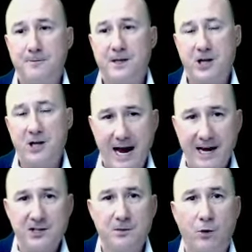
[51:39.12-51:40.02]
Yang
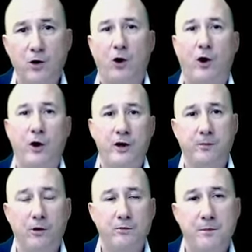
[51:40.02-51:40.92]
is the more hard, the
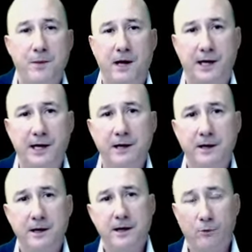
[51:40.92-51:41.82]
more repelling,
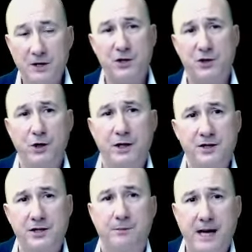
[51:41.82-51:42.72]
which is good in
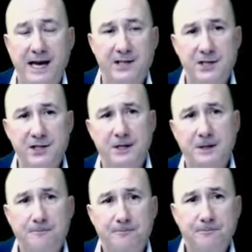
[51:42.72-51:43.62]
some cases.
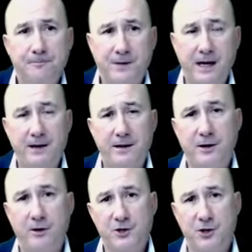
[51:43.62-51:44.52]
And
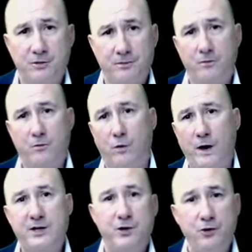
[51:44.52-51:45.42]
there are certain
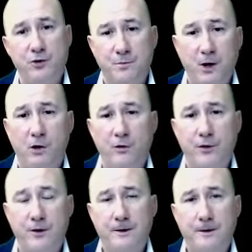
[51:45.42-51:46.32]
ways you use both.
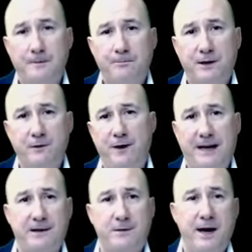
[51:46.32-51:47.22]
The
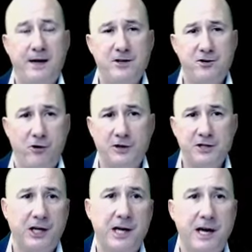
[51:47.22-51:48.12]
fact of the matter is you're always
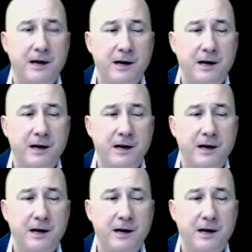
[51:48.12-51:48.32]
going to get